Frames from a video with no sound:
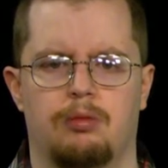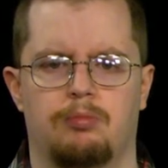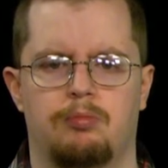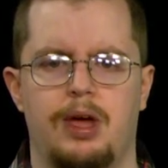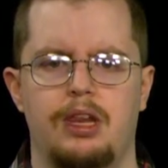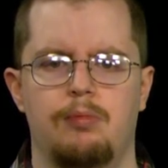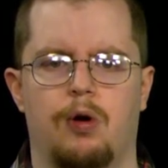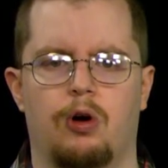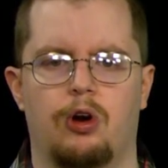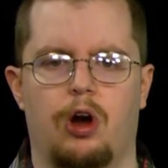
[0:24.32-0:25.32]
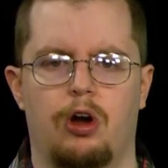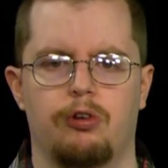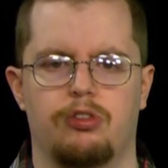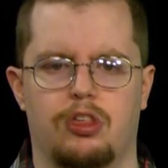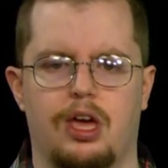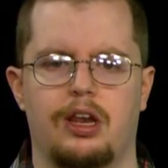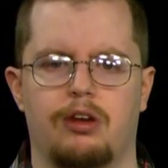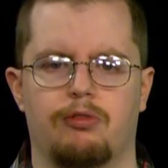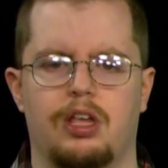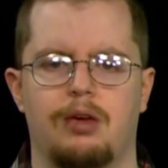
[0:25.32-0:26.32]
Many more arts and
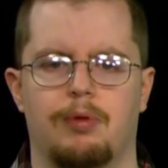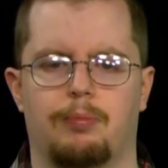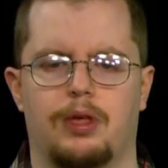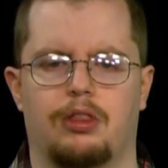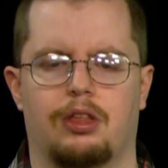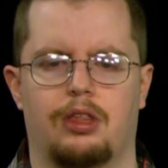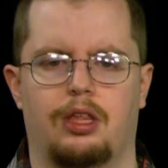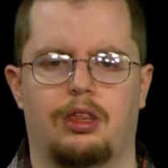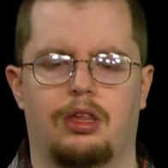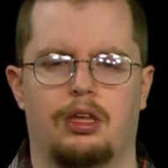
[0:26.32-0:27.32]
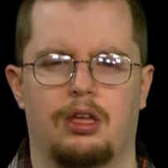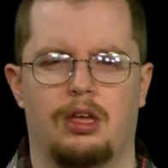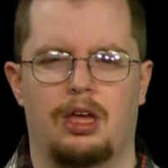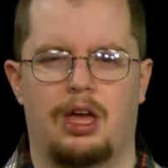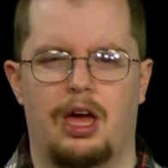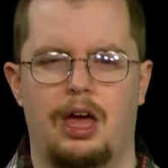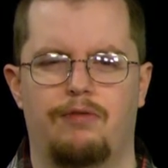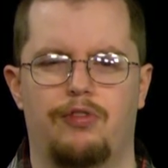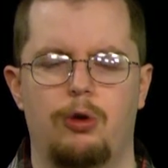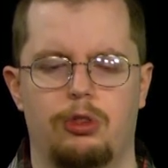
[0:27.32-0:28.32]
entertainment businesses had
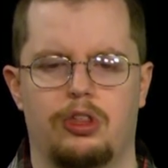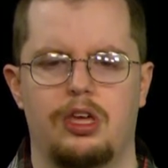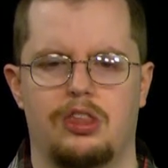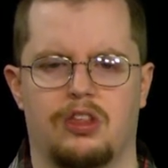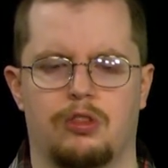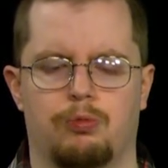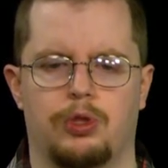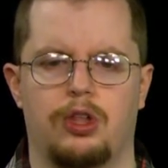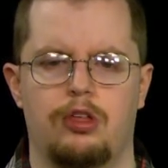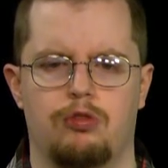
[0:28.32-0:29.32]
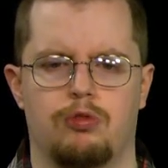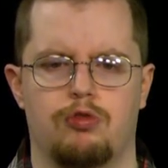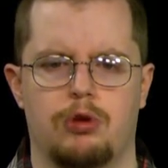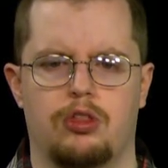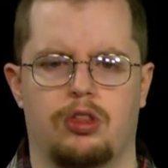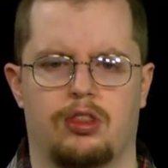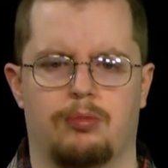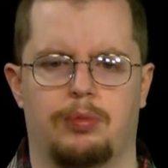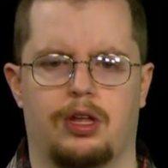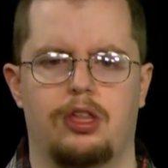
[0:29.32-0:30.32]
full seasons with less restrictions in
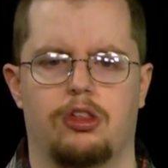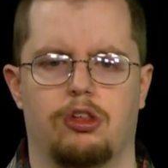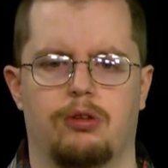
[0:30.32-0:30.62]
place,